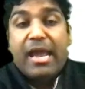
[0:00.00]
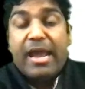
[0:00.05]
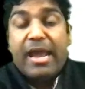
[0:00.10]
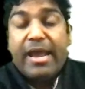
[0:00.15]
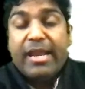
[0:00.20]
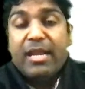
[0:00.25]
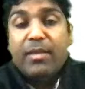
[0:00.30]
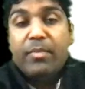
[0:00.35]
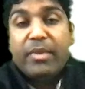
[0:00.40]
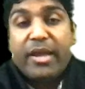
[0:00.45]

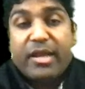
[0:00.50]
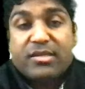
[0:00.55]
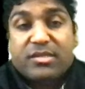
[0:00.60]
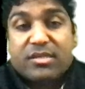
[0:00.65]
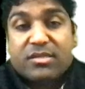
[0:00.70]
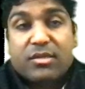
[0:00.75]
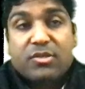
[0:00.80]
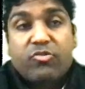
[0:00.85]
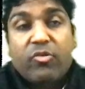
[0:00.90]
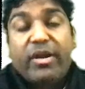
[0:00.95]

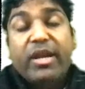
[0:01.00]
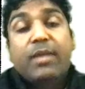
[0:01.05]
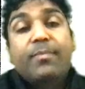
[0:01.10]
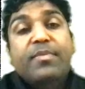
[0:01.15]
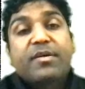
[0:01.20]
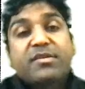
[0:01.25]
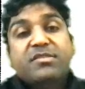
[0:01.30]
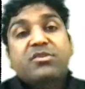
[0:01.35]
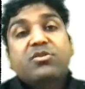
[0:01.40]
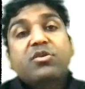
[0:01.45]
eliminated
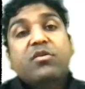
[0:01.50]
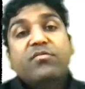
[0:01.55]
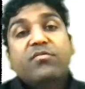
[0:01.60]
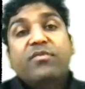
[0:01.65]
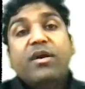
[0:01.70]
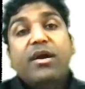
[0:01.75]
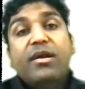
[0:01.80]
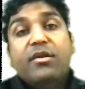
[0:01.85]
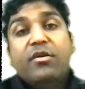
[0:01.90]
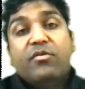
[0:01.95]
20% of
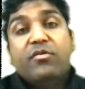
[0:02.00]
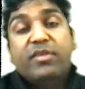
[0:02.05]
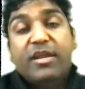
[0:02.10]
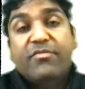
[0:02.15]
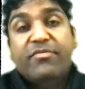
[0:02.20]
our